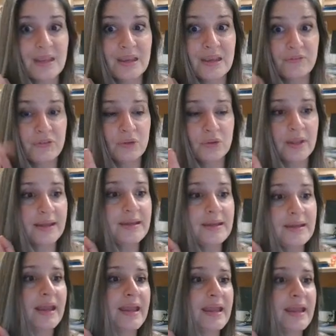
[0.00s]
if you'd
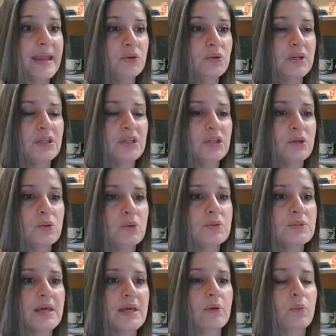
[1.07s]
like, and you can
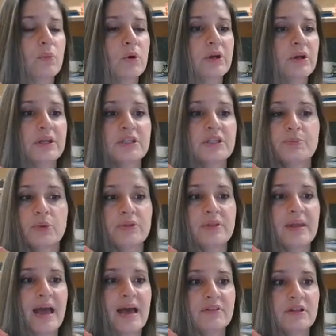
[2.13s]
use, we're going to explore
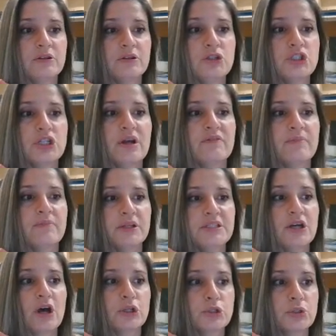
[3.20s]
the evolution of
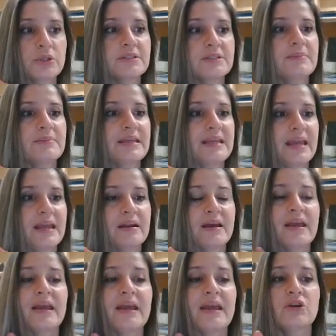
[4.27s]
multiculturalism in
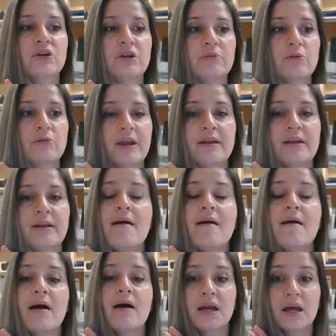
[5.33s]
Canada, and you're going to write
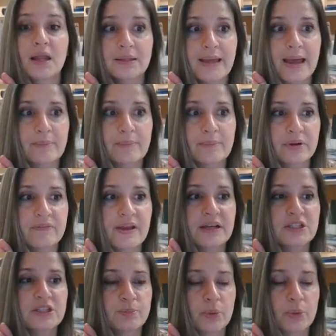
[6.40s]
a collaborative
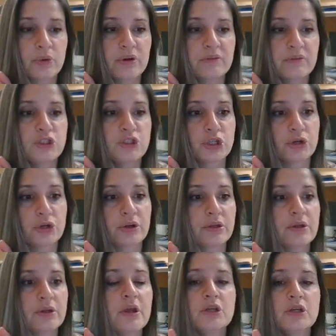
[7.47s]
explorative
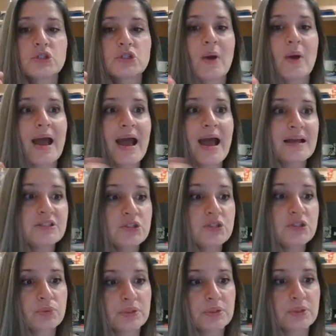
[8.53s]
journal. So as
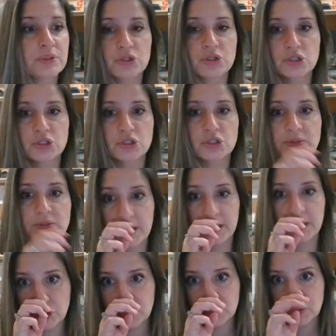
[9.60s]
you research those
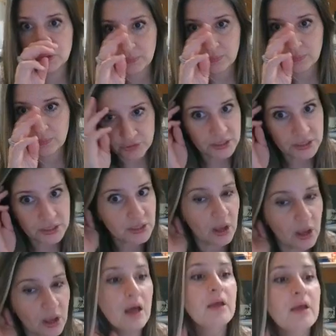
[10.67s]
issues that we've just
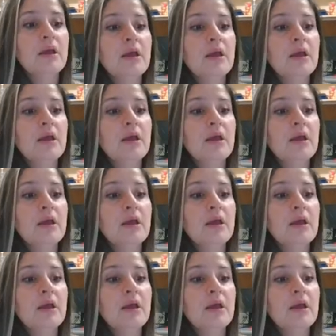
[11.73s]
saw,